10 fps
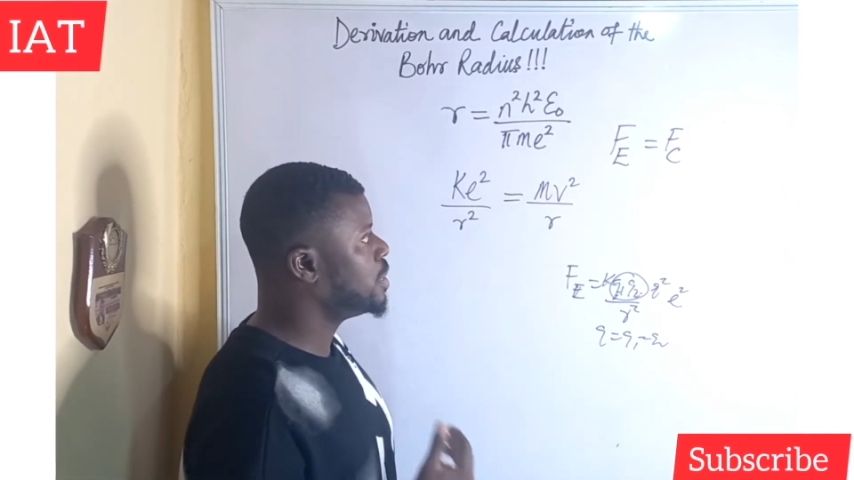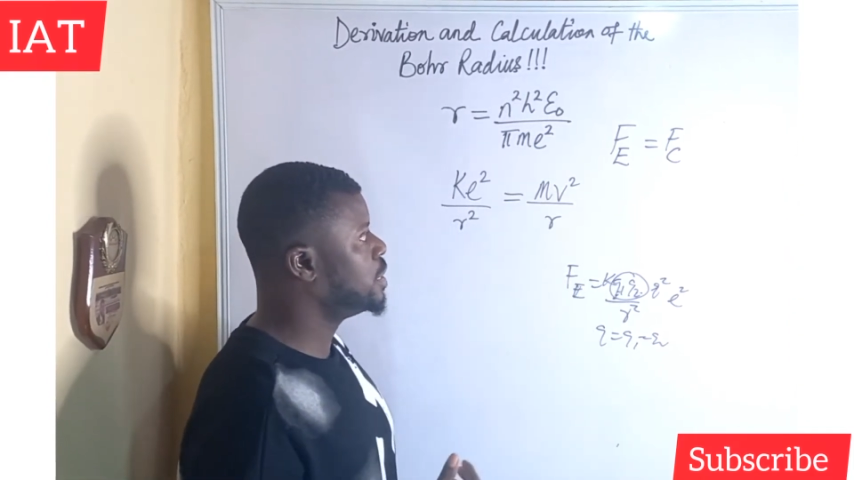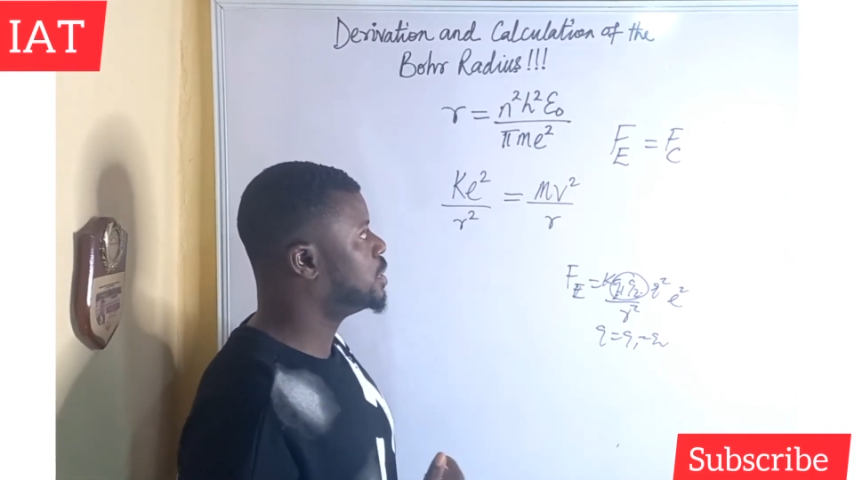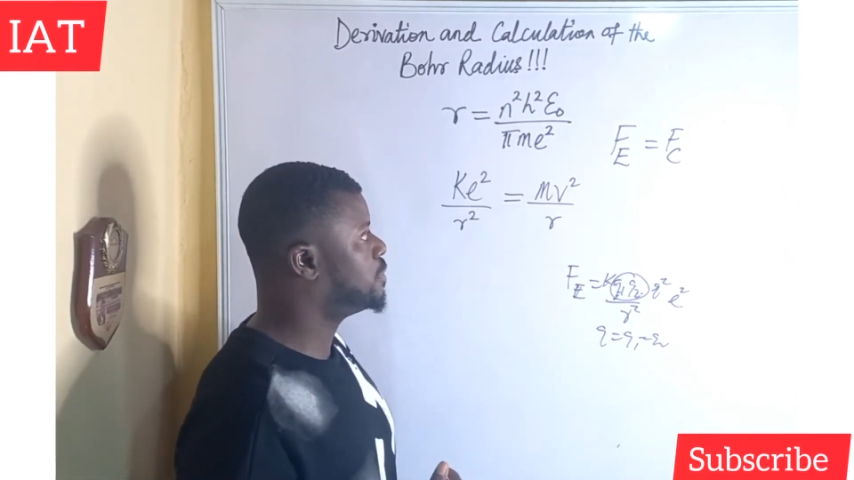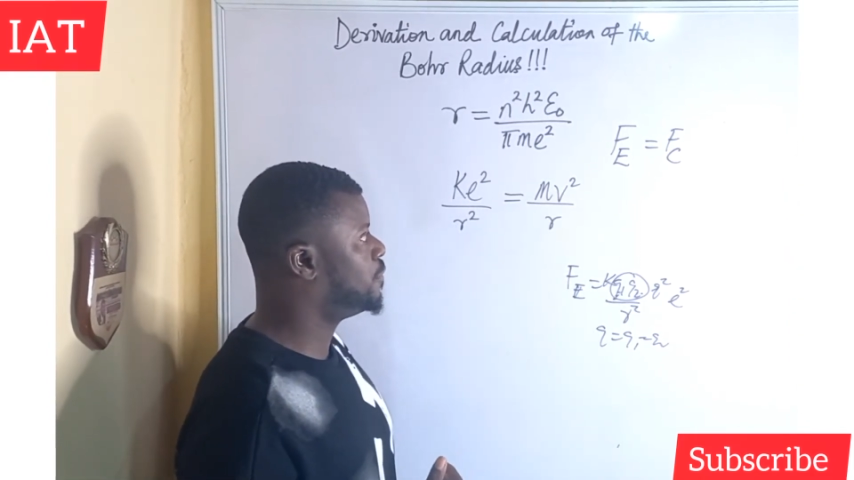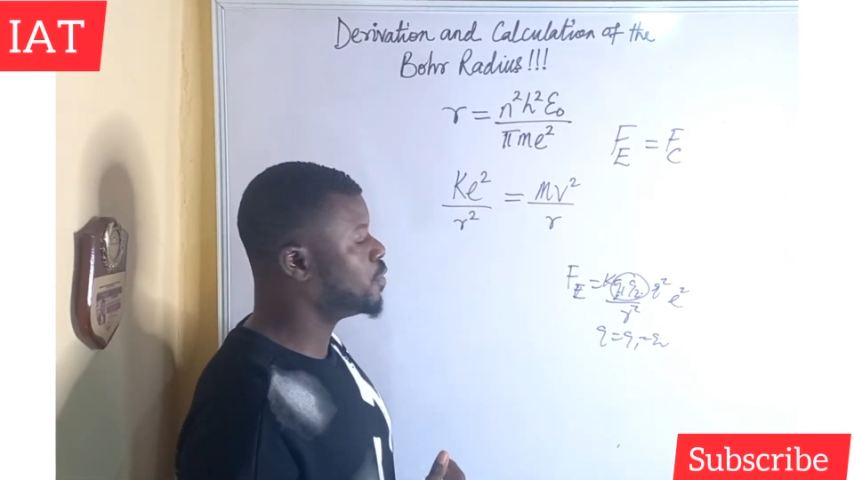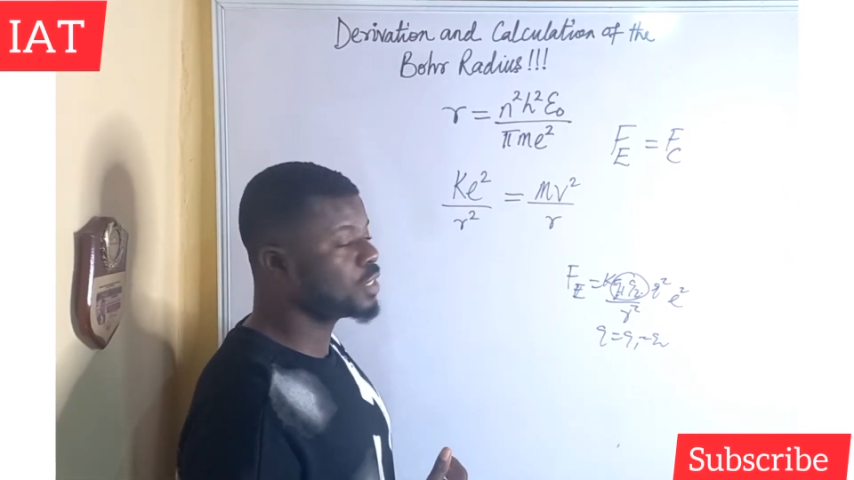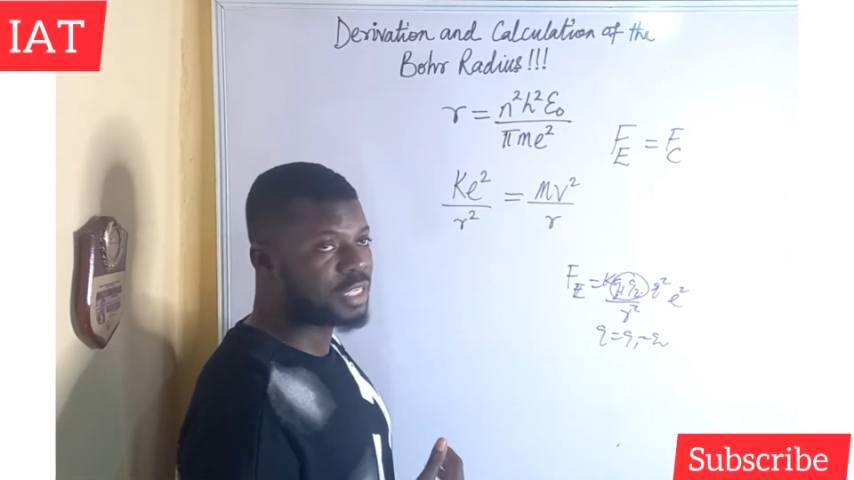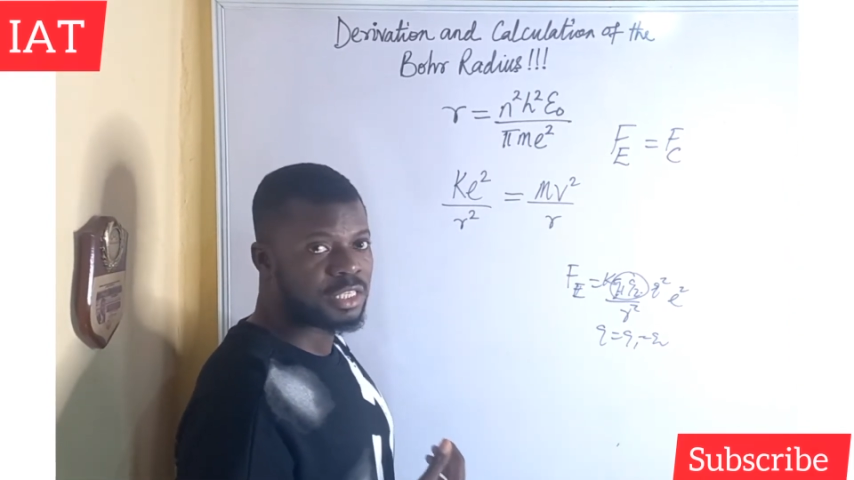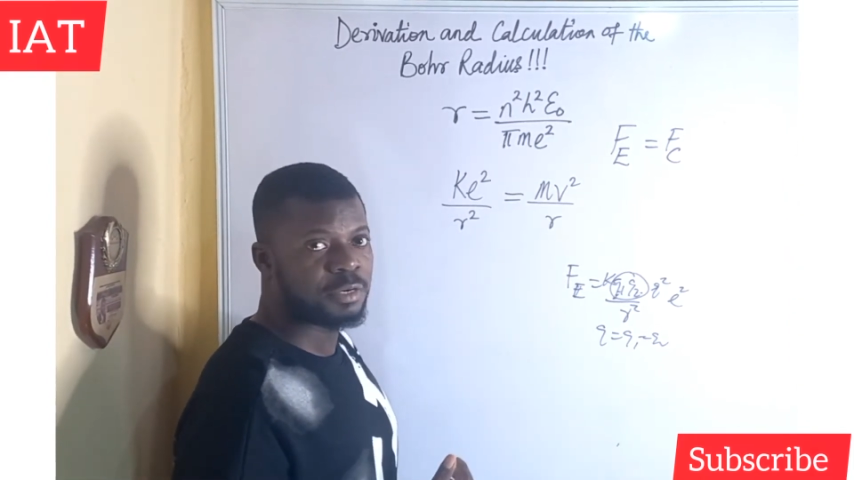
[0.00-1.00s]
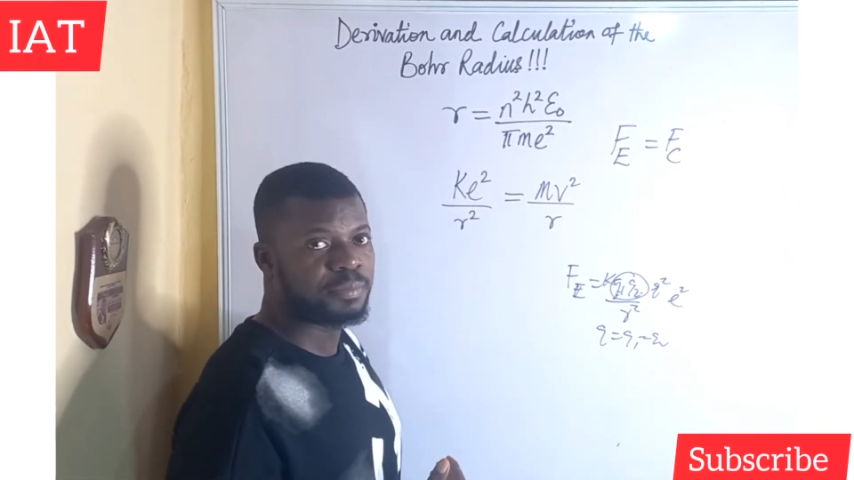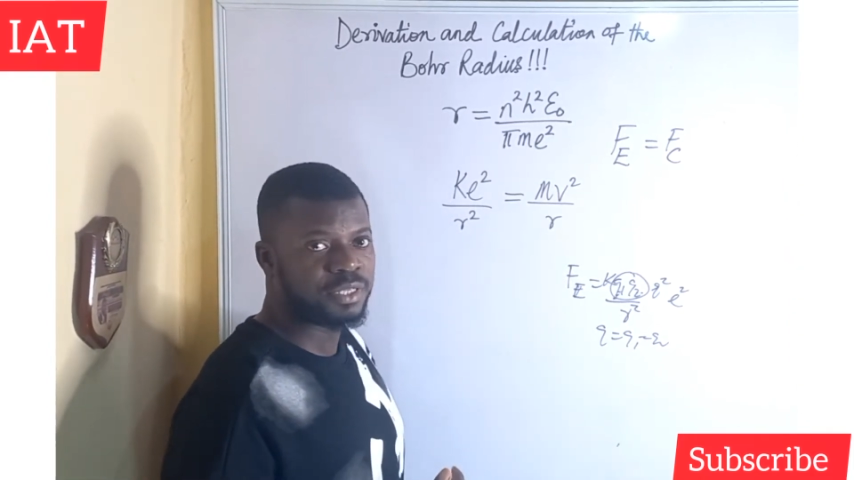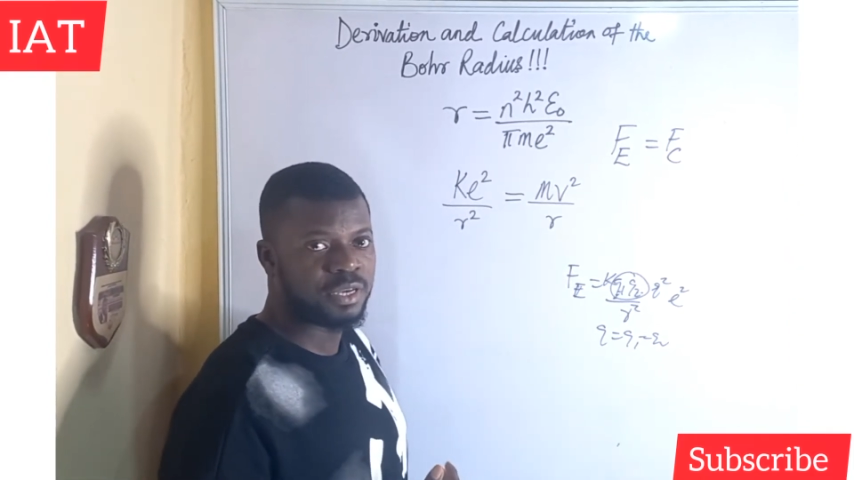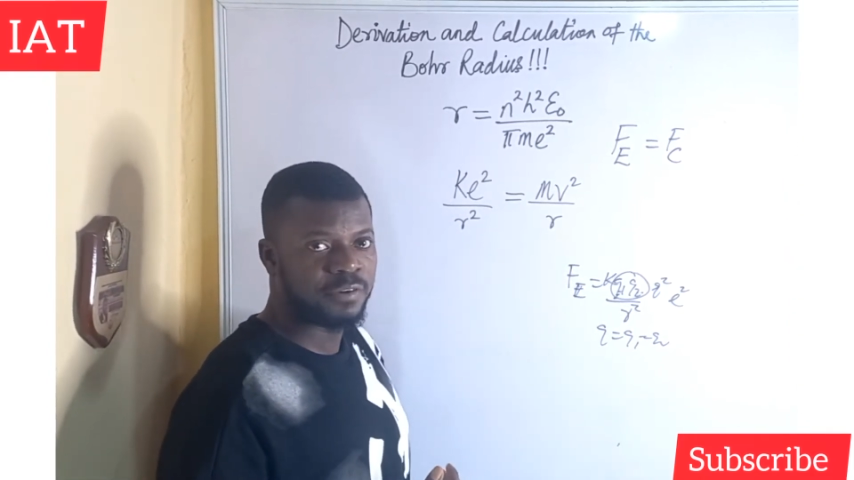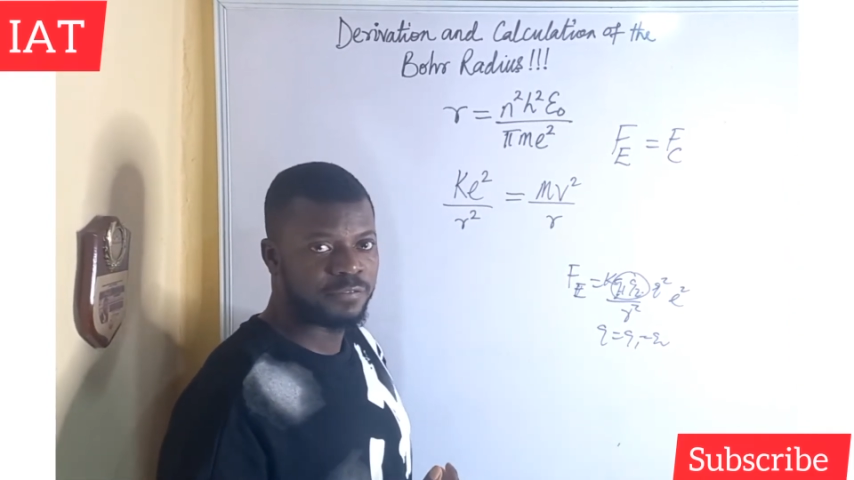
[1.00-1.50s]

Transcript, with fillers: is for centripetal